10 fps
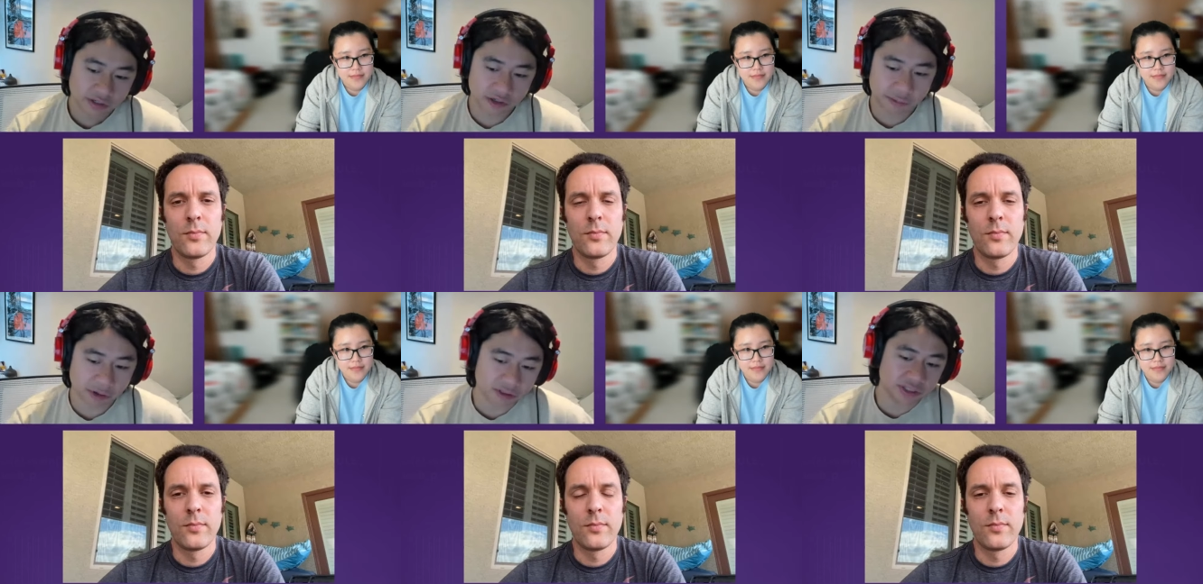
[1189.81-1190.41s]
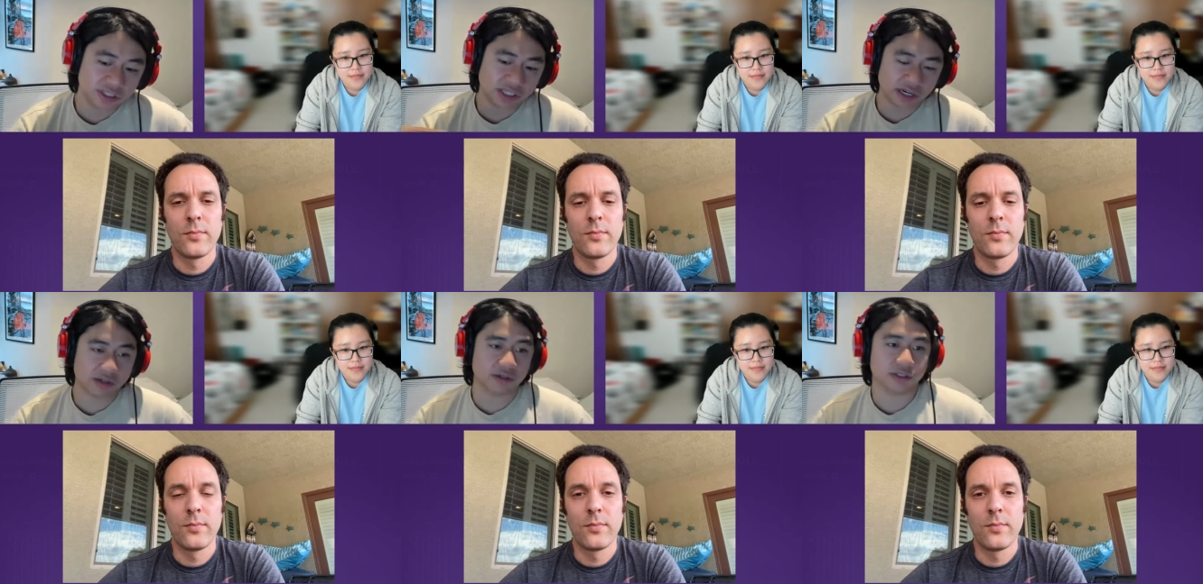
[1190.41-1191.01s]
Speaker 1: you burn
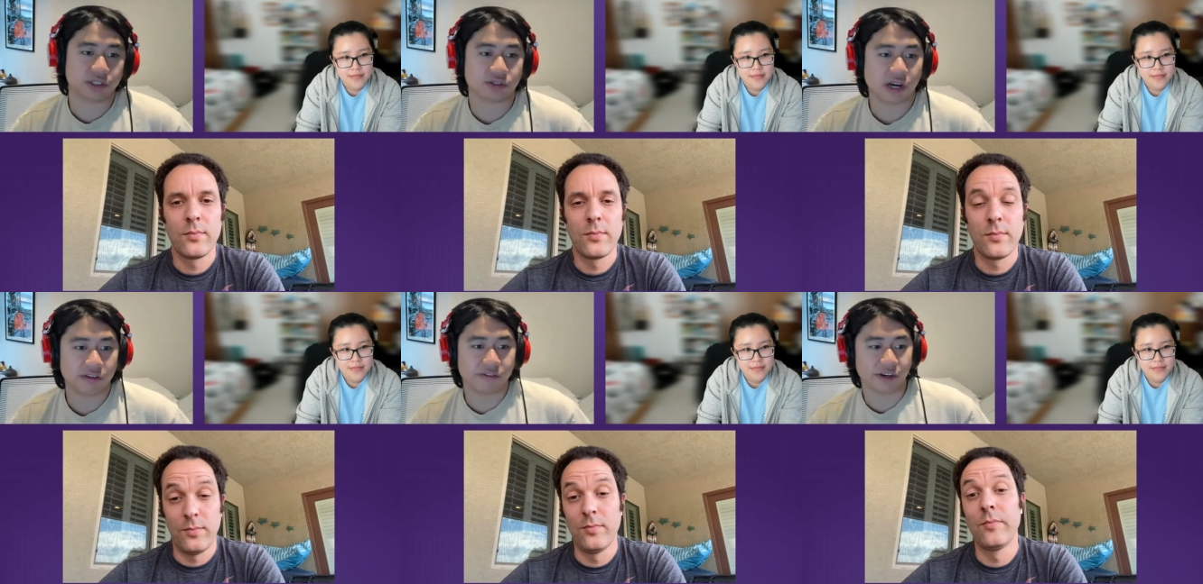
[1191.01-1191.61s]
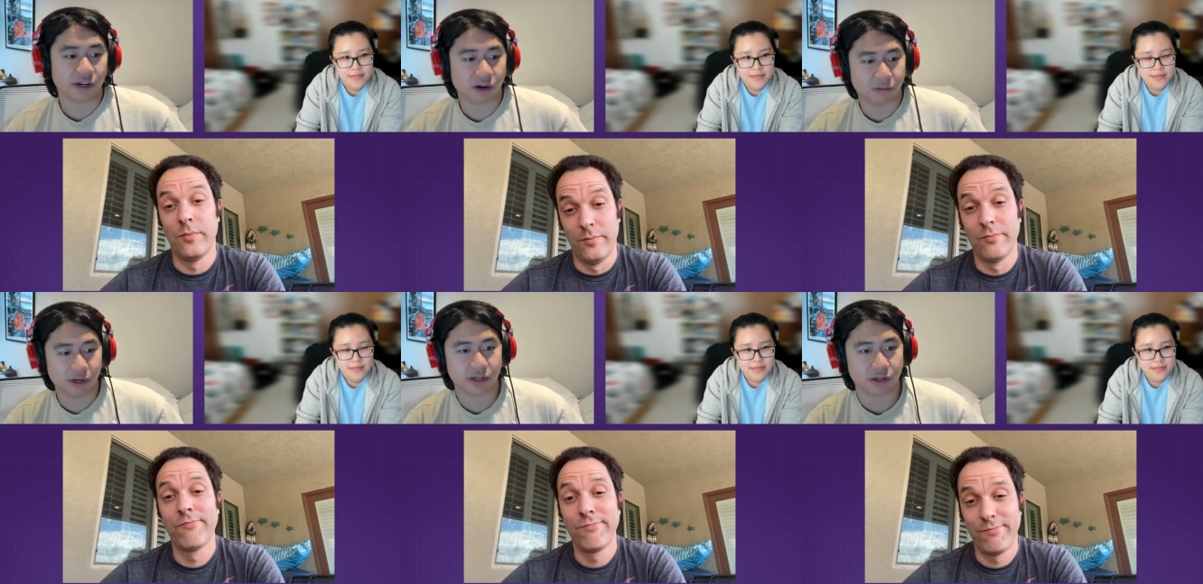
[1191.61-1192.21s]
cycles trying to figure
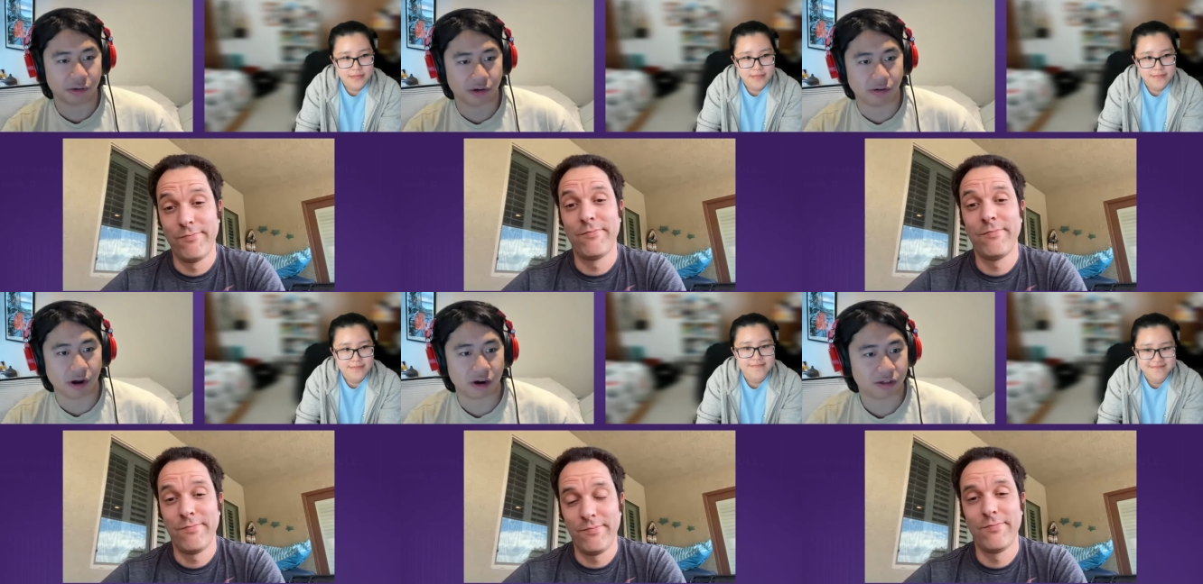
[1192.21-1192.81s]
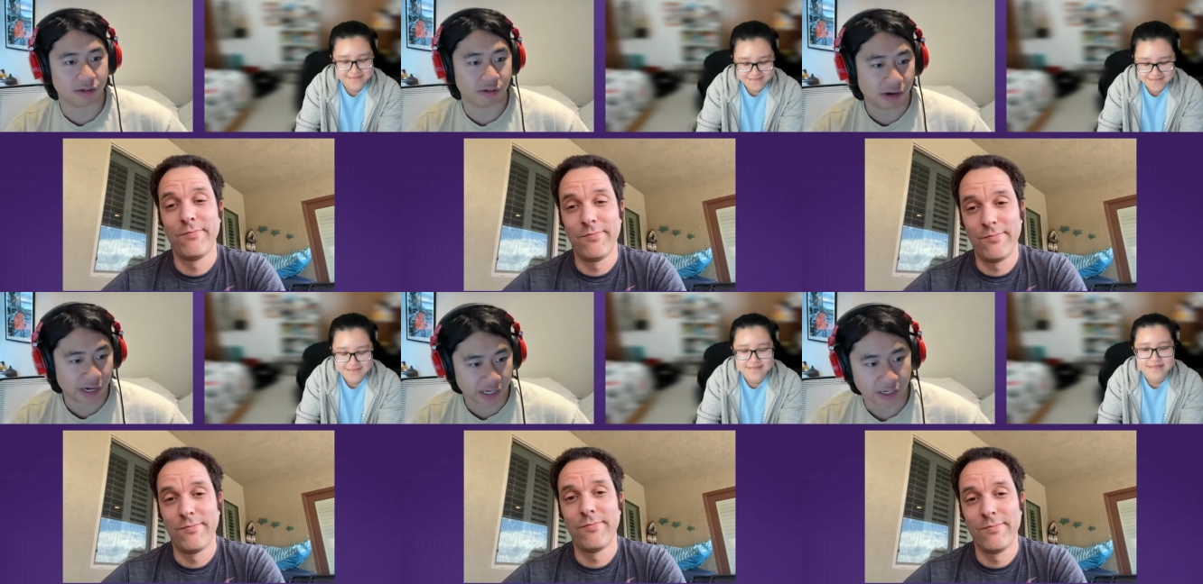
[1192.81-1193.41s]
out whether you were wrong or
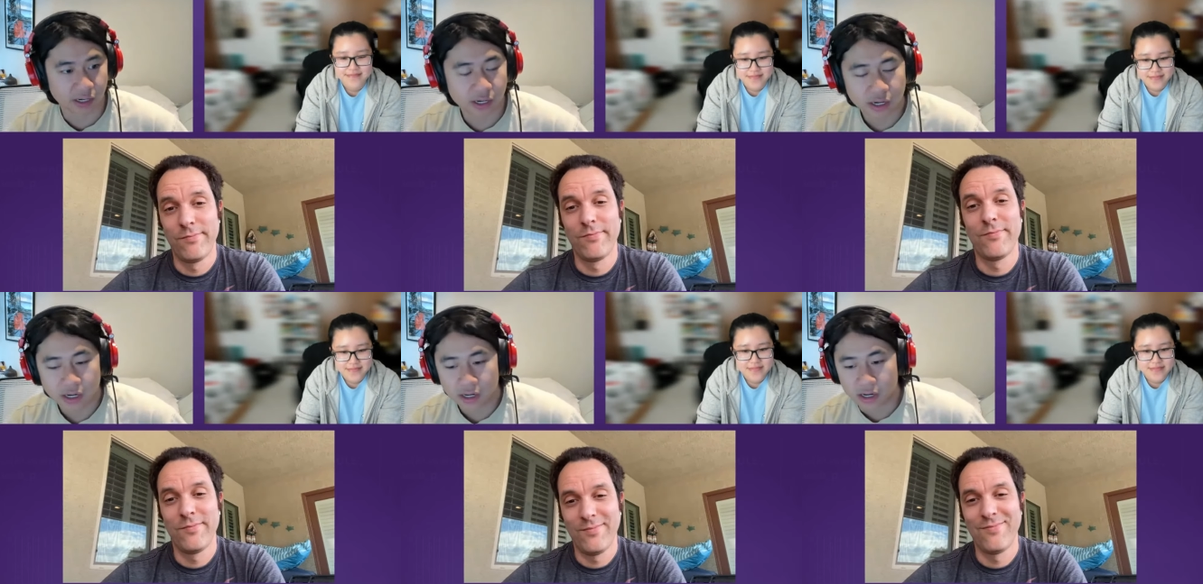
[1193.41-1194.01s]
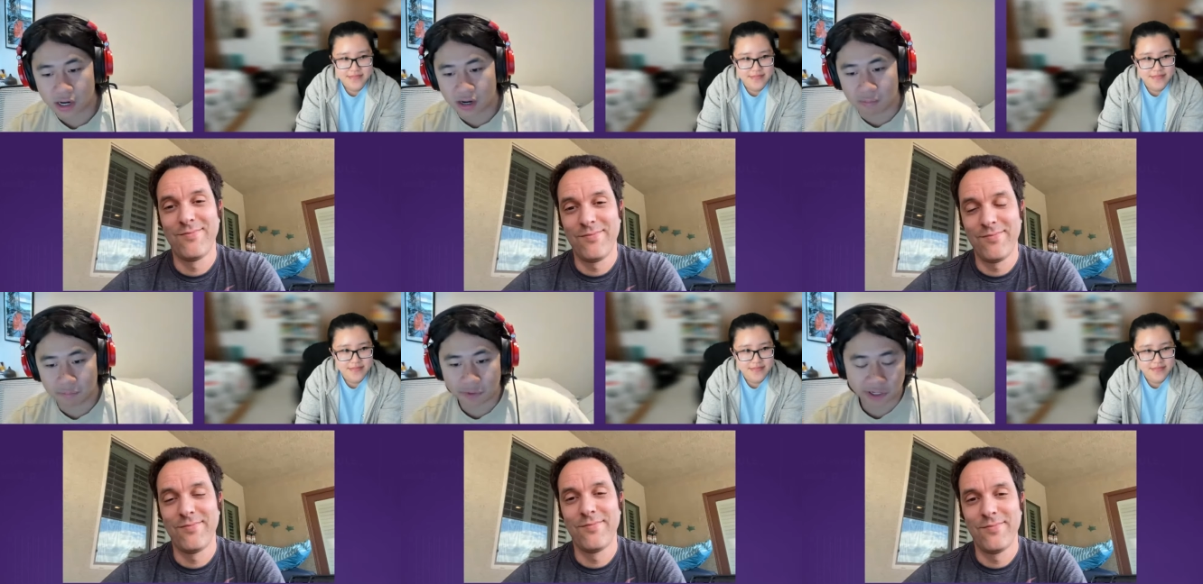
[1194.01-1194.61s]
right.
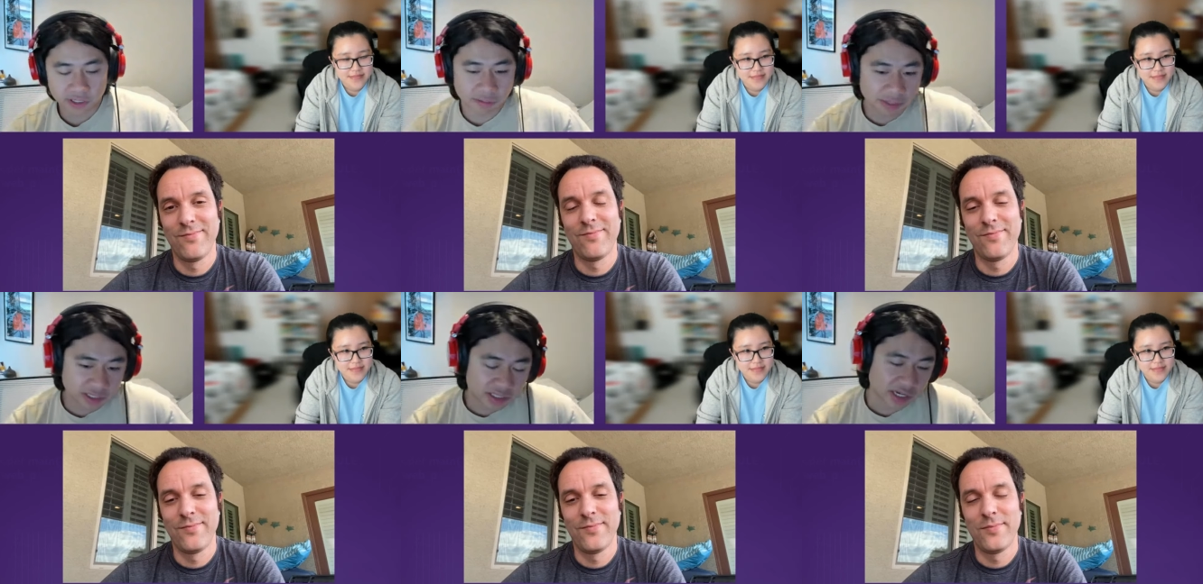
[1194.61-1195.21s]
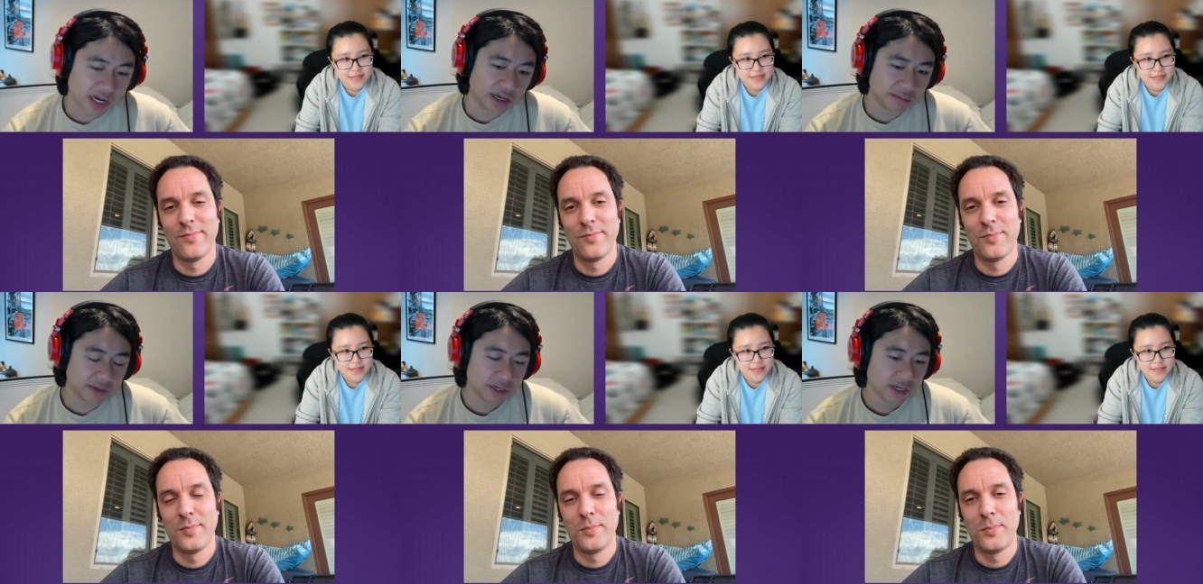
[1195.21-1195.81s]
Um, but in the meantime,